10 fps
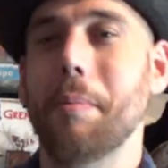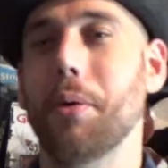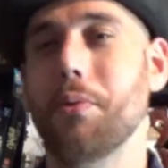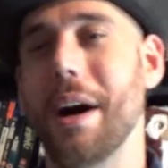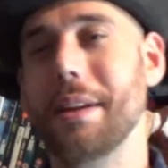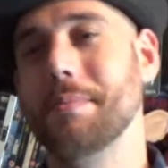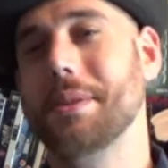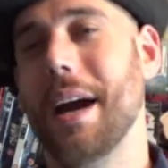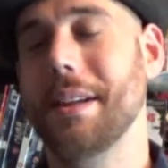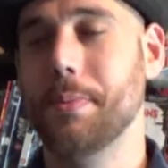But Random
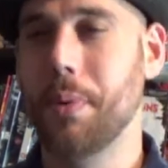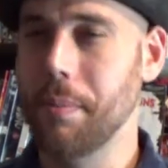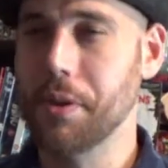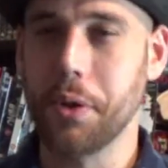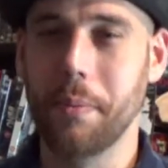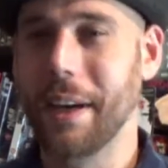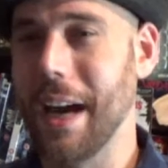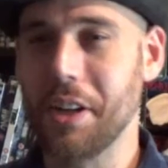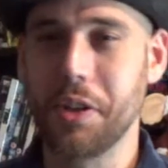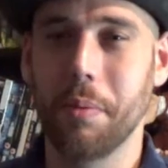10's pretty much going to be
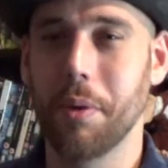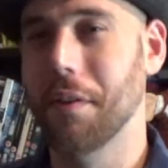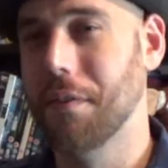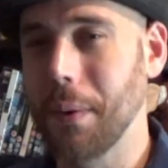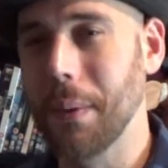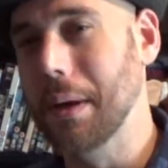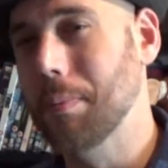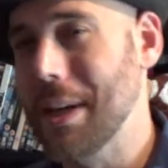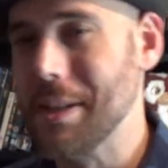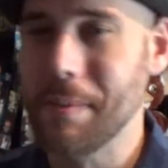catching up on a few little
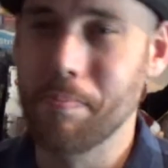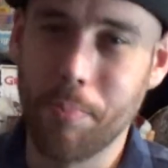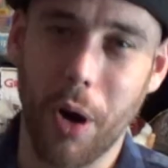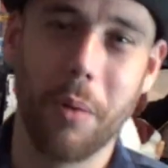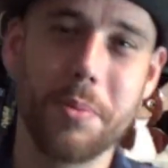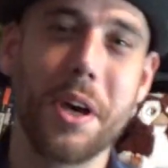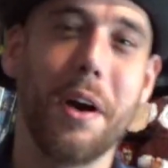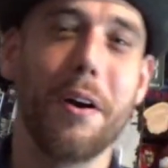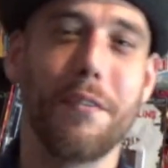bits and bobs.